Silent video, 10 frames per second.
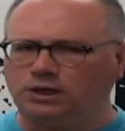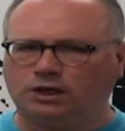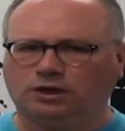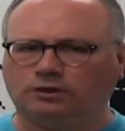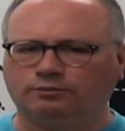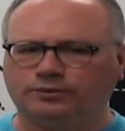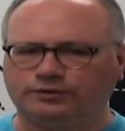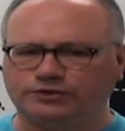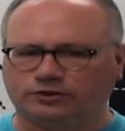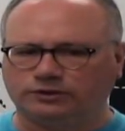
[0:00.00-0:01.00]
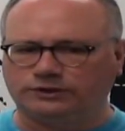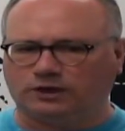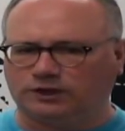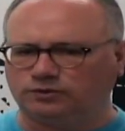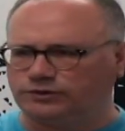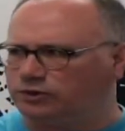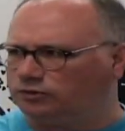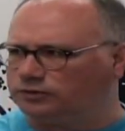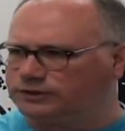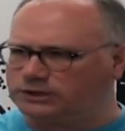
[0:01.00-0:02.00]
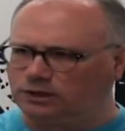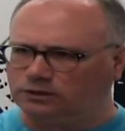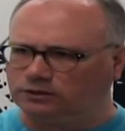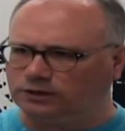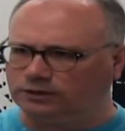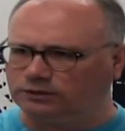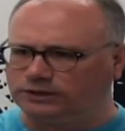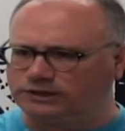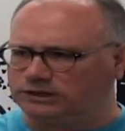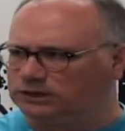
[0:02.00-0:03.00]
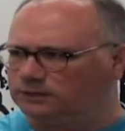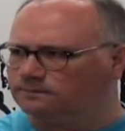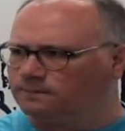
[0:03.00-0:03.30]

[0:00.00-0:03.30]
But if you certainly talk to a solar installer and leasing,